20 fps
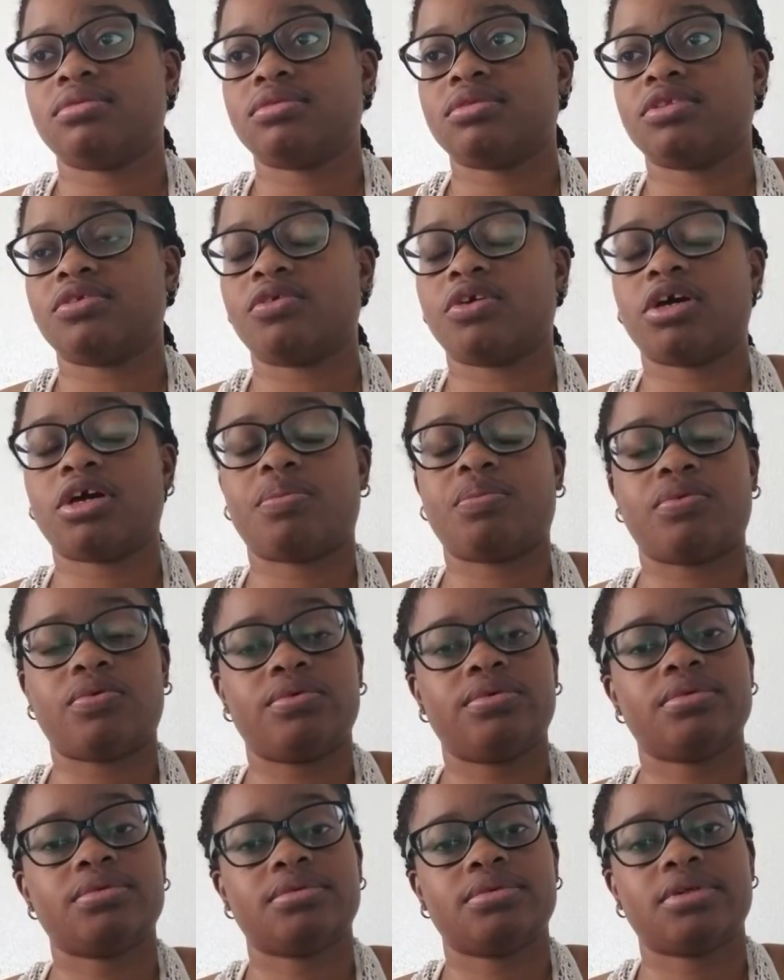a couple
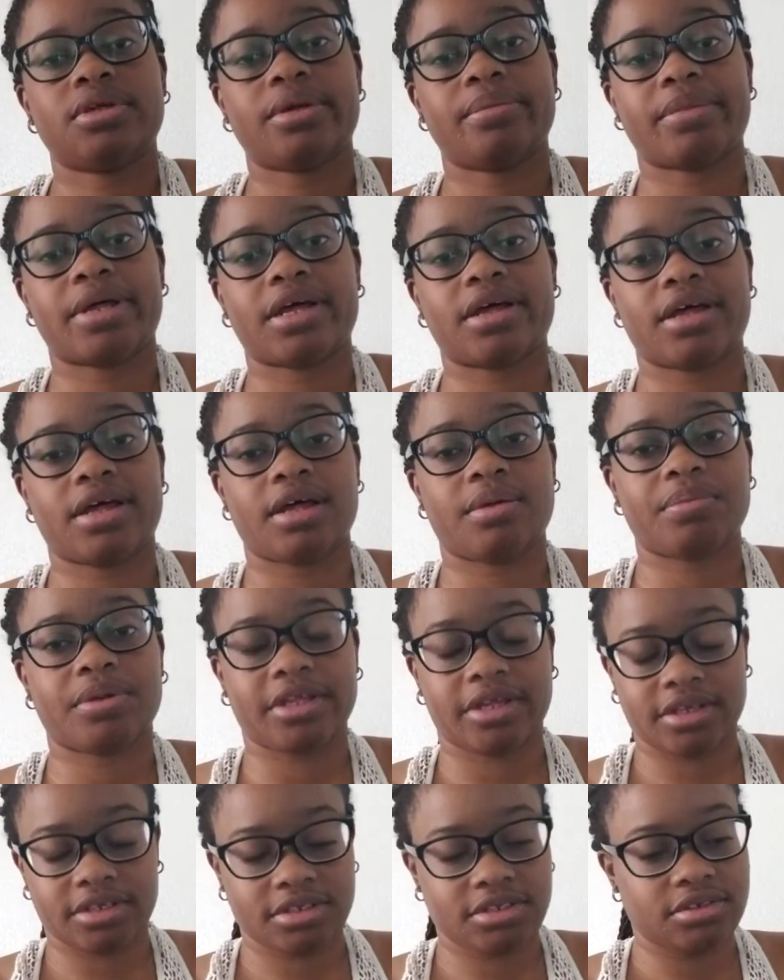in my
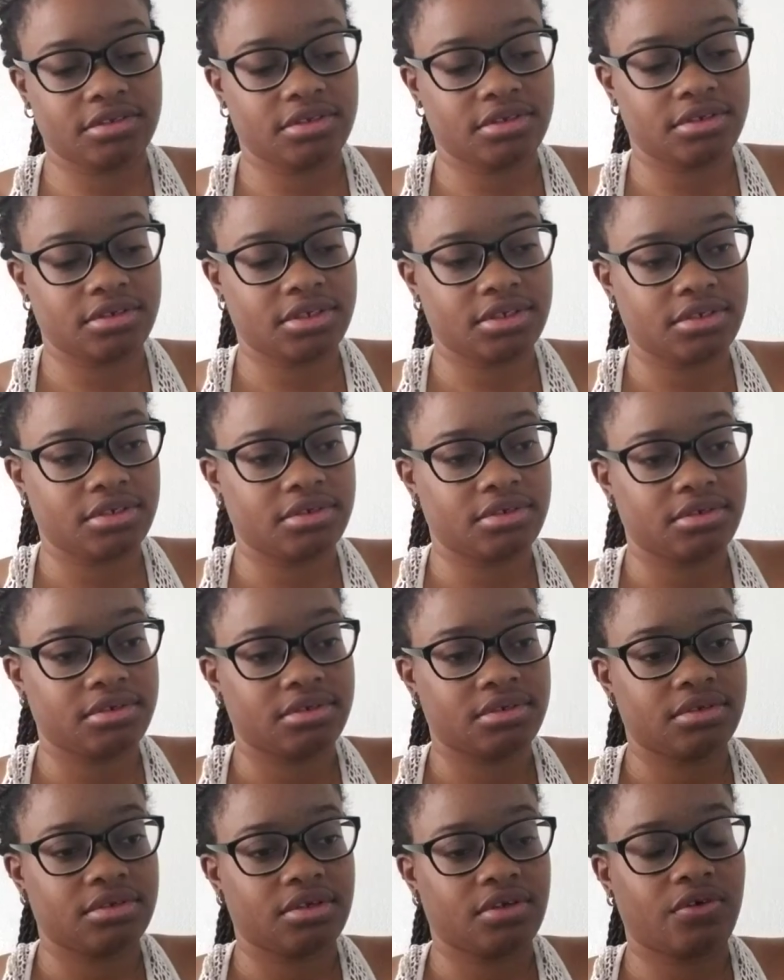complex
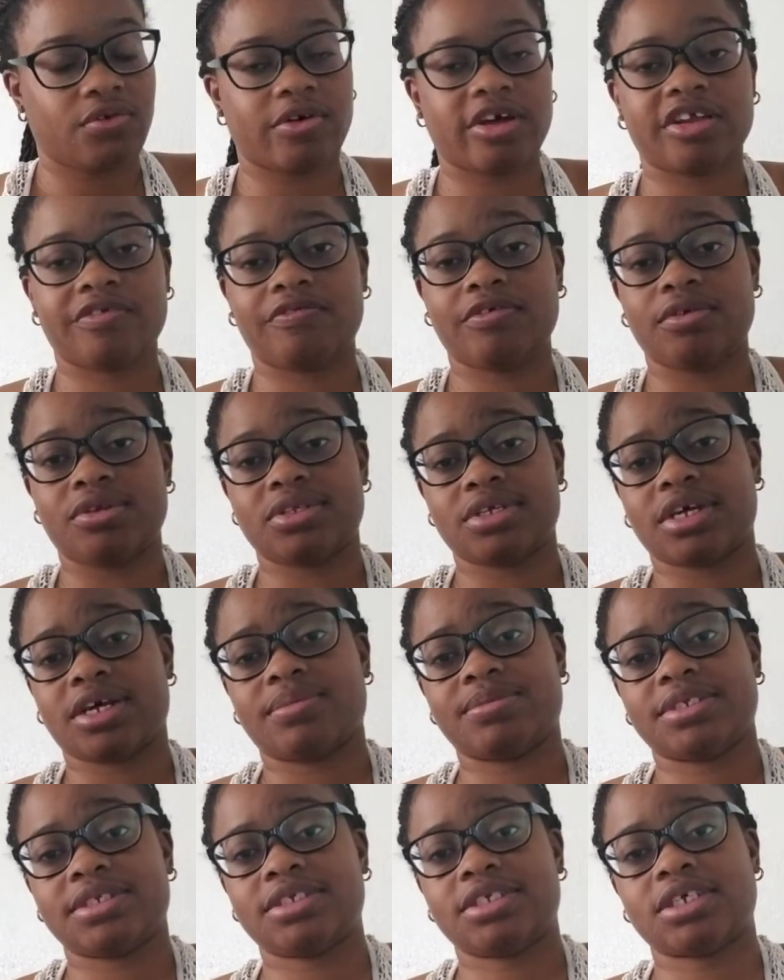quite a few
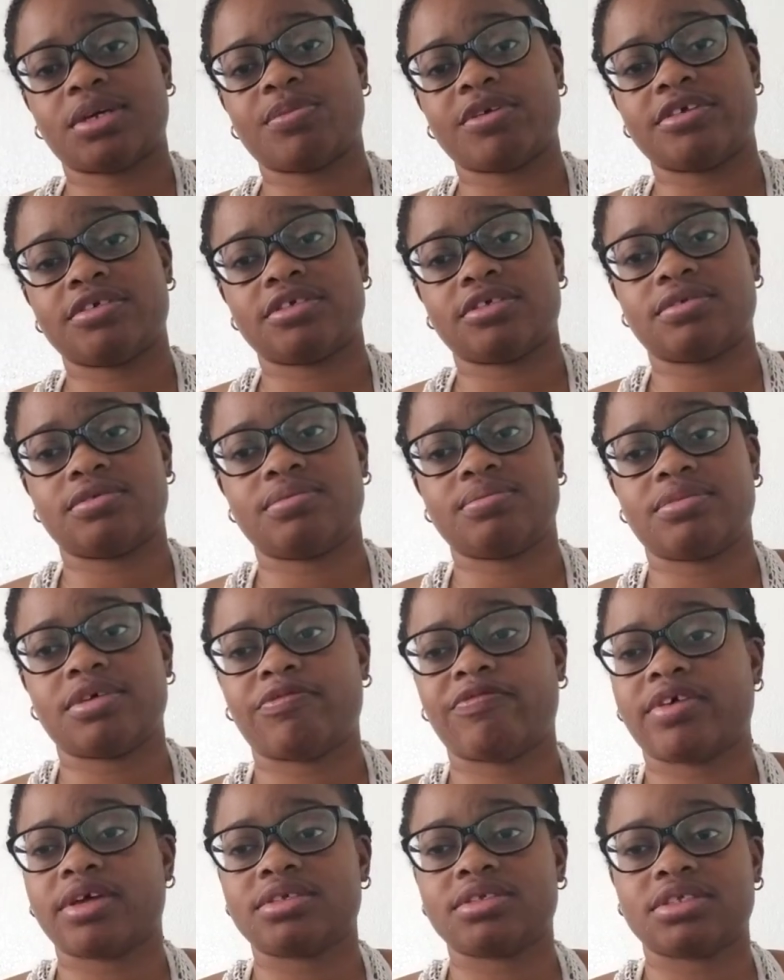times this summer, so
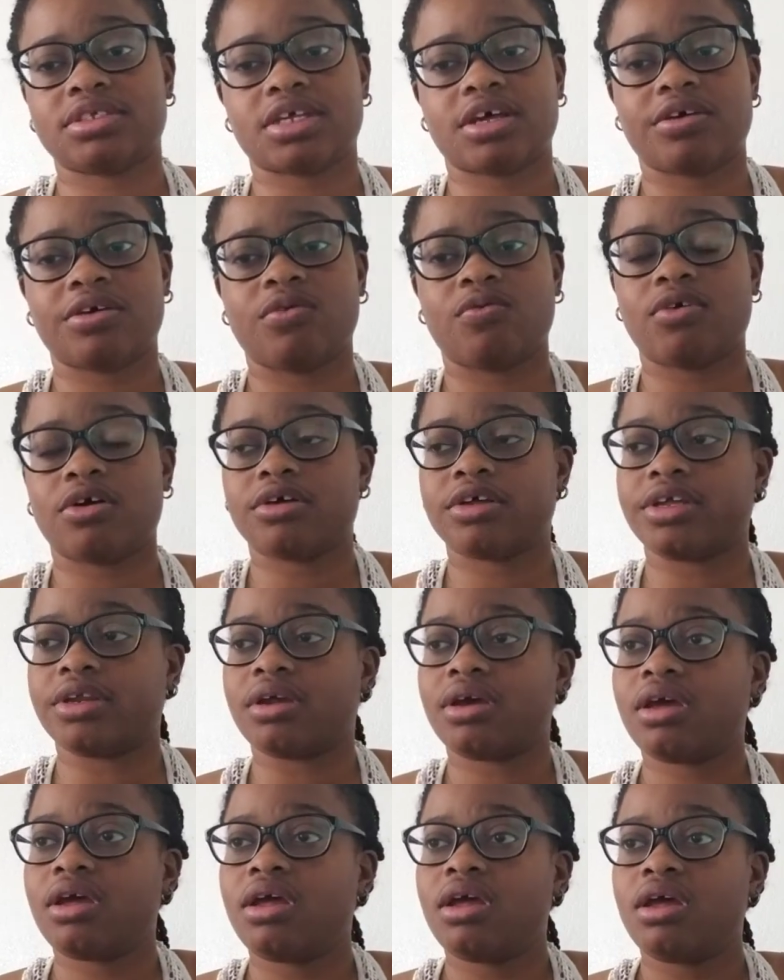motherfuckers is out here walking
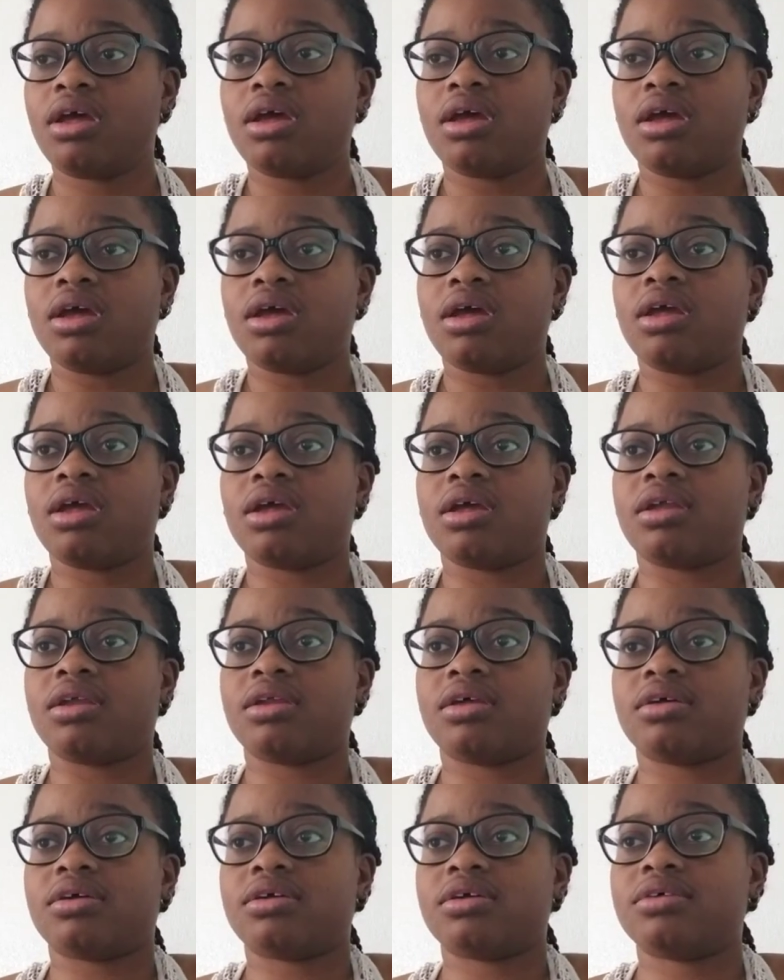and
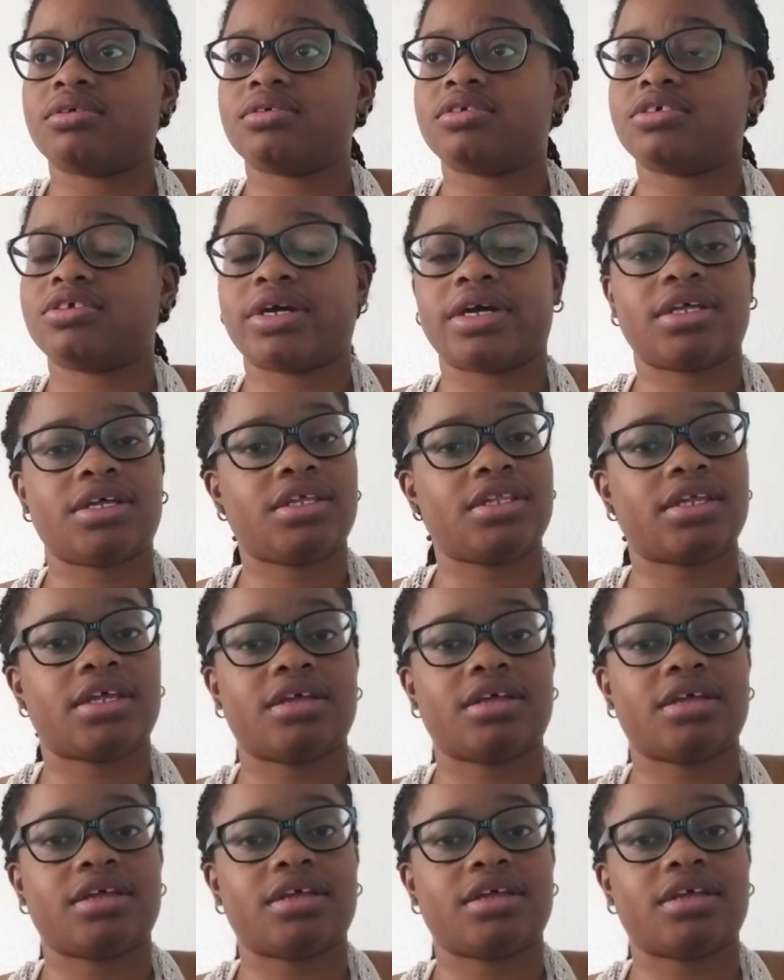trying to get that